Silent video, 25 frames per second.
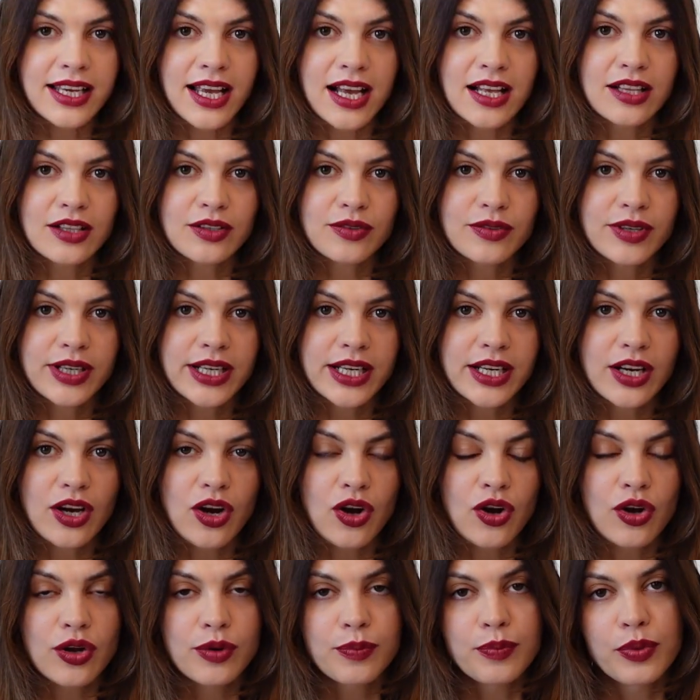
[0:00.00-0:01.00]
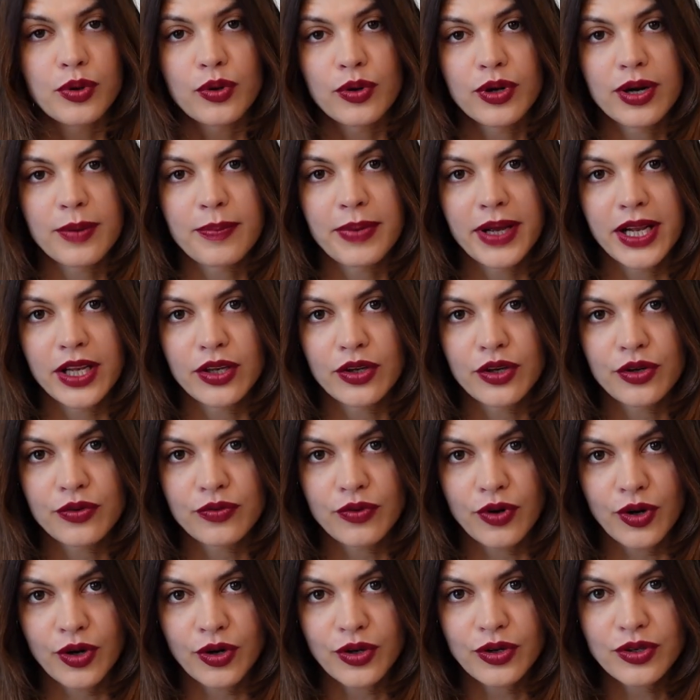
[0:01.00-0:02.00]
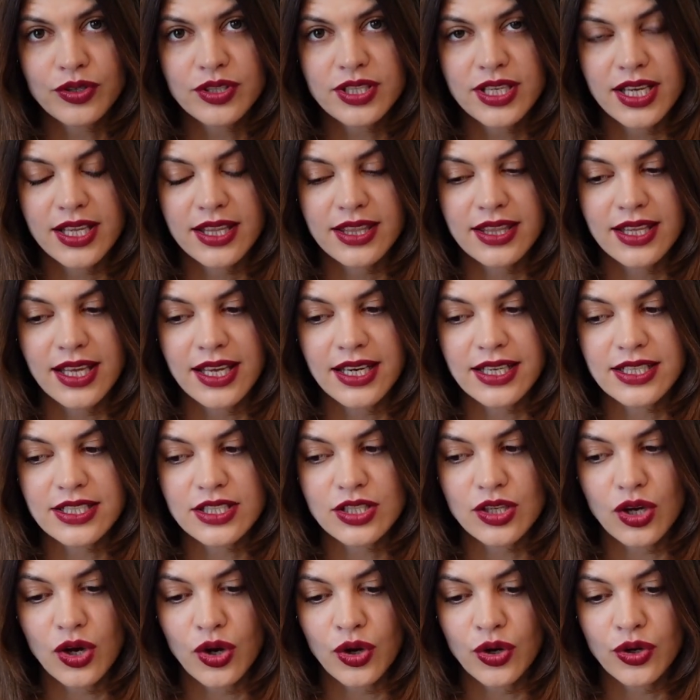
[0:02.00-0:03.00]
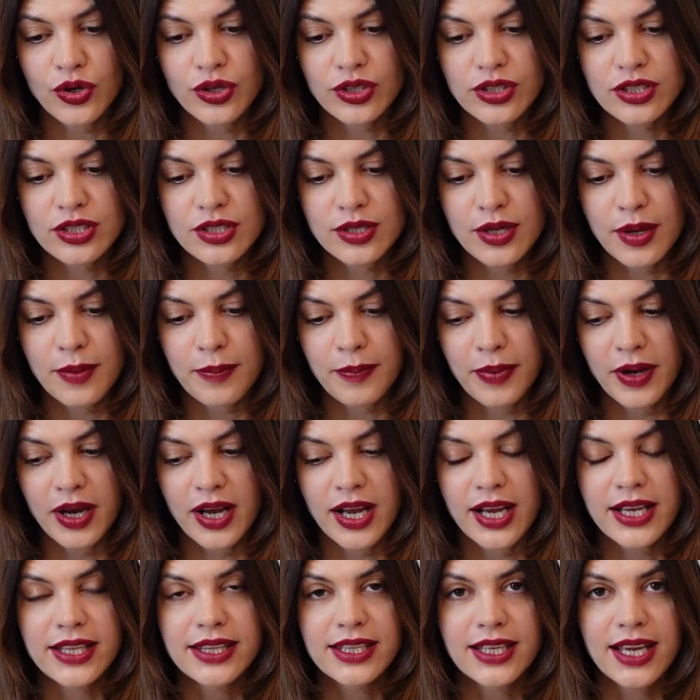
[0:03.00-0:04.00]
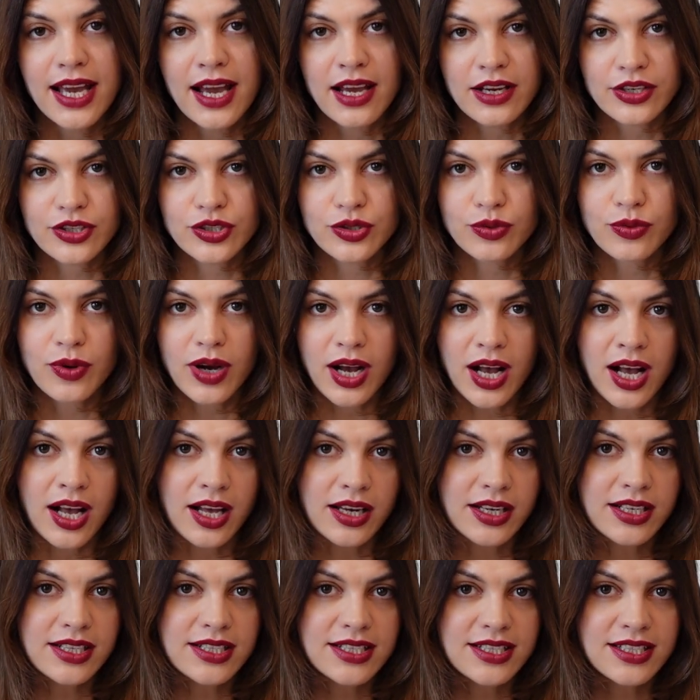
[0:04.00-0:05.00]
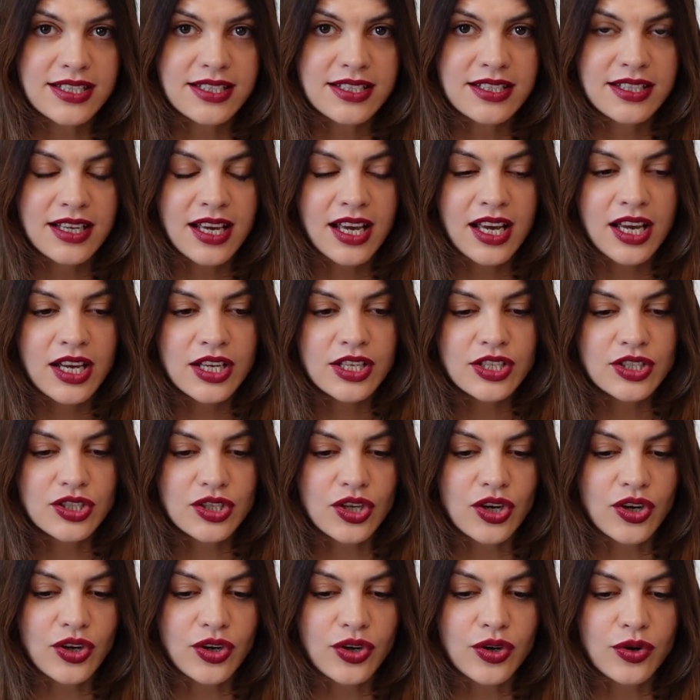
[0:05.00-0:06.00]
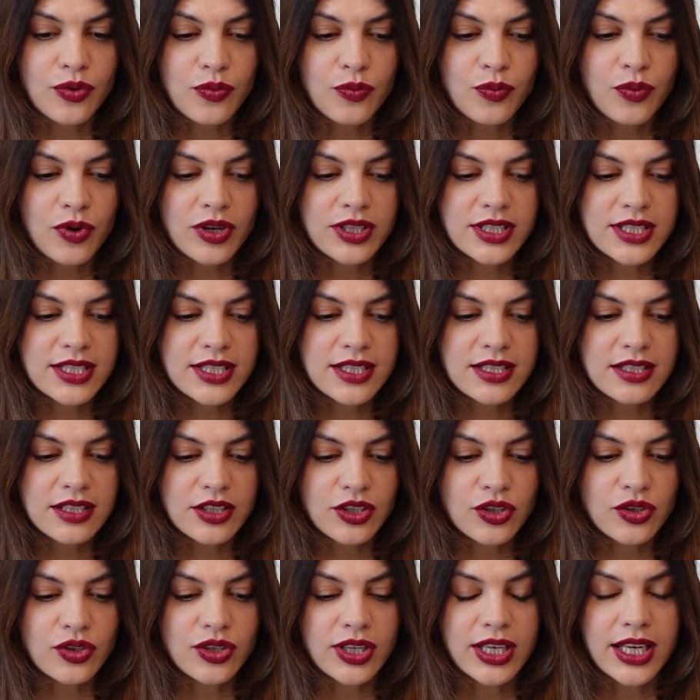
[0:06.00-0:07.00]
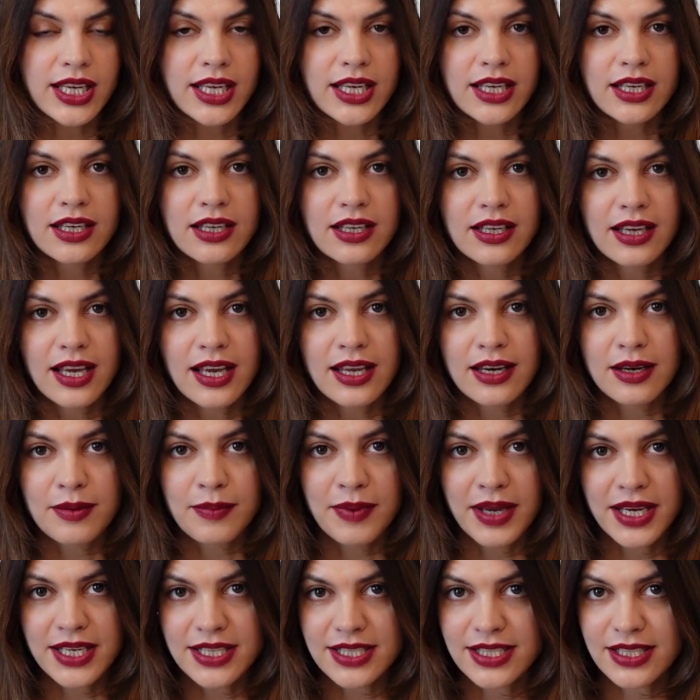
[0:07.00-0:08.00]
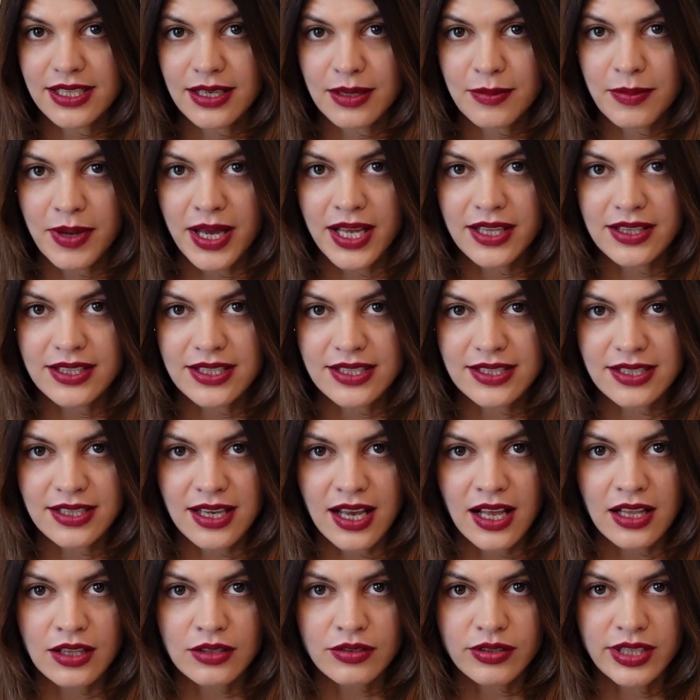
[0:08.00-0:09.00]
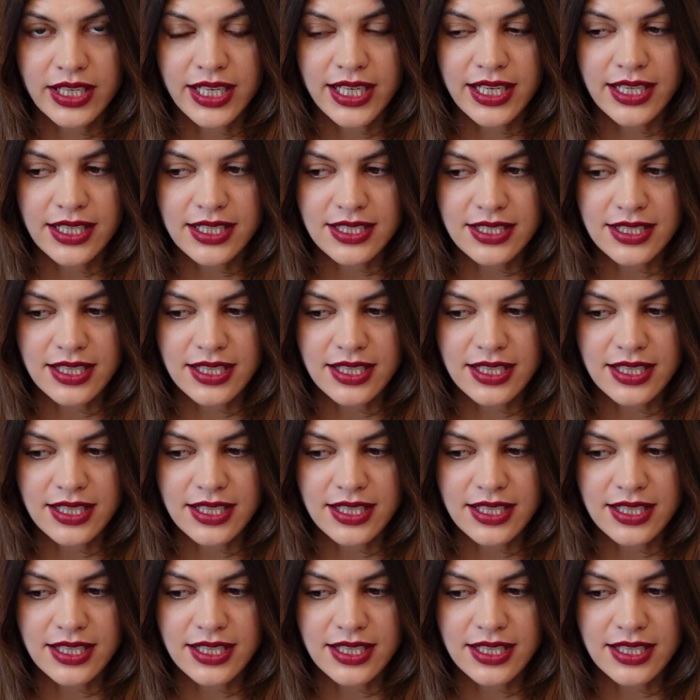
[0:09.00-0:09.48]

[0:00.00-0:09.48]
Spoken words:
gallery on Portobello Road that is owned by the actual artists. So what's unique and amazing about this gallery is